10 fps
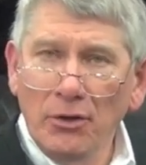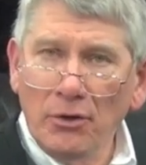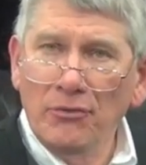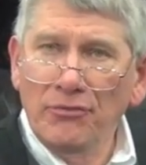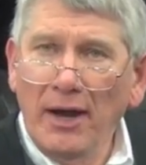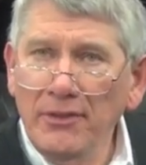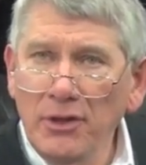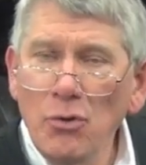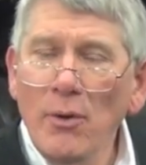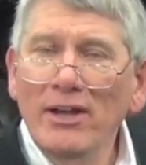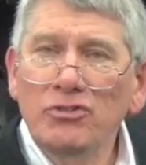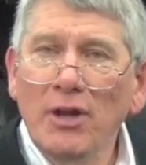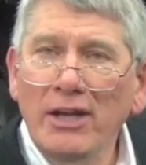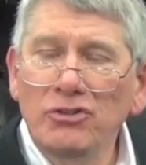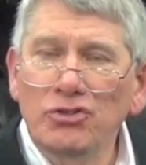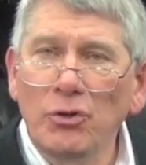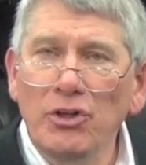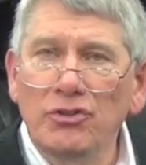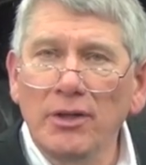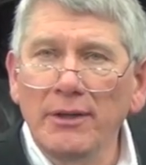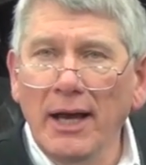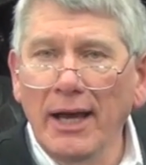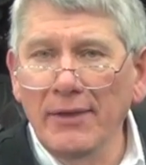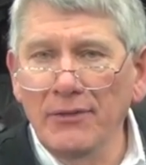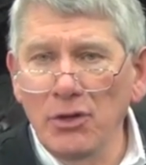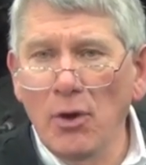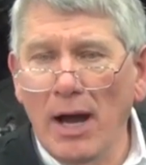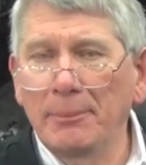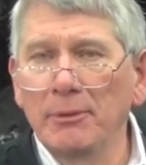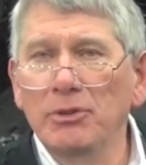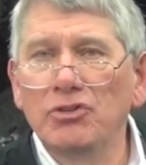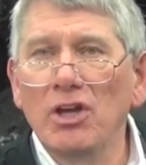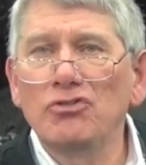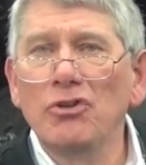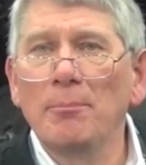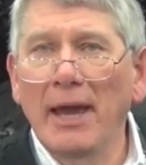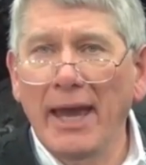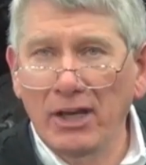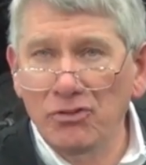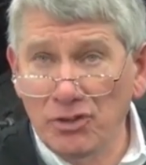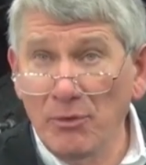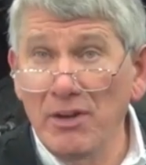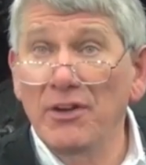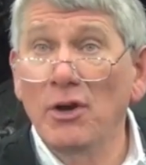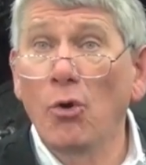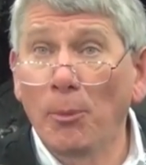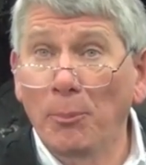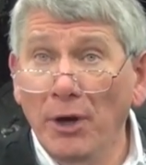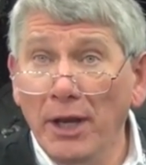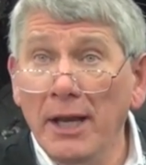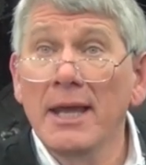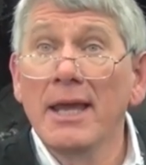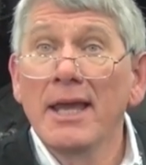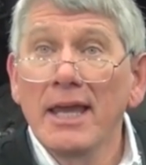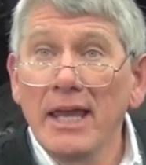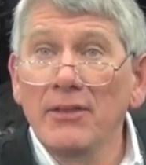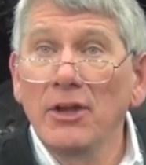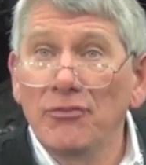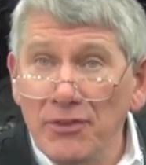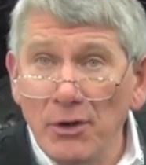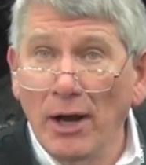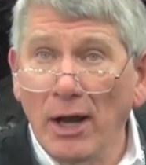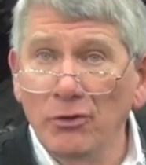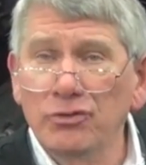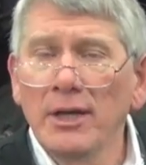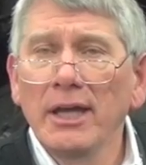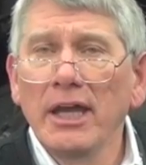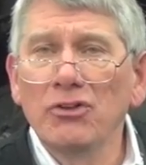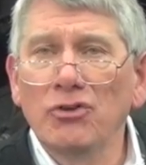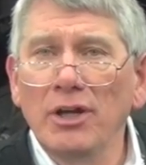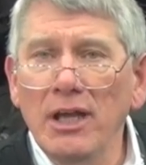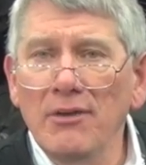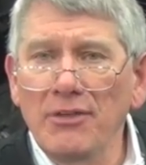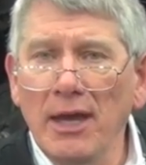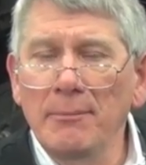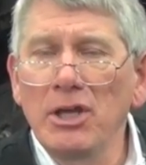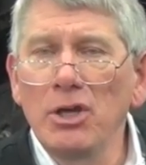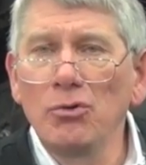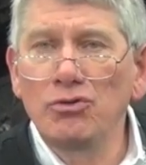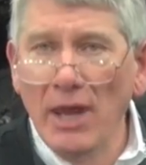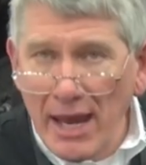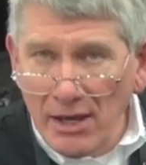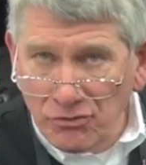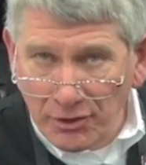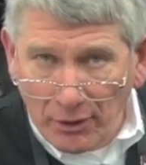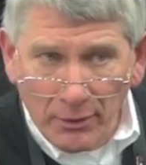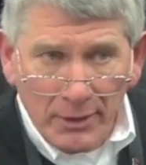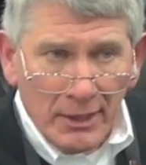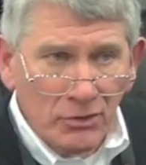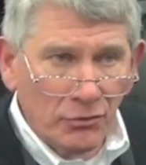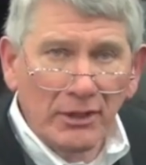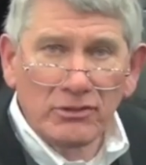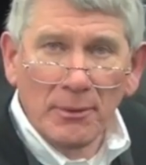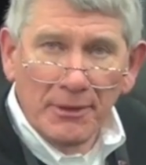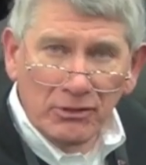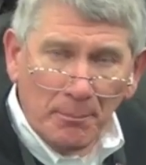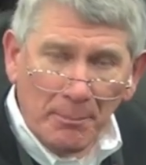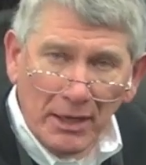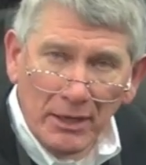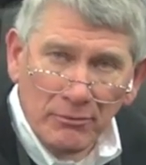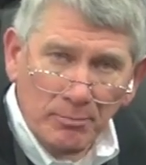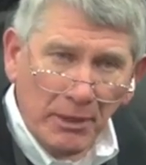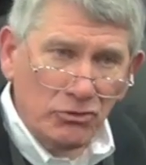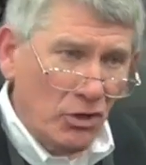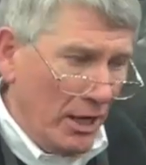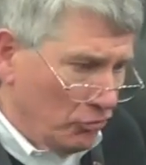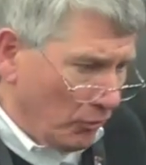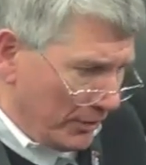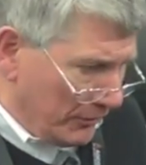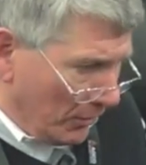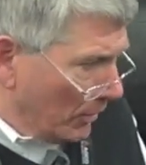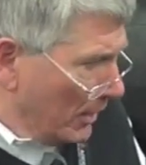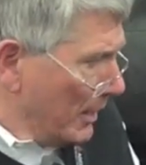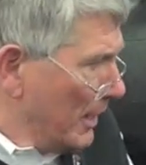you're going to find the new S nine series uh, and the new optimization package that we've incorporated in the feeder house is going to give them huge gains there. So that's a, that's a big, big change right there.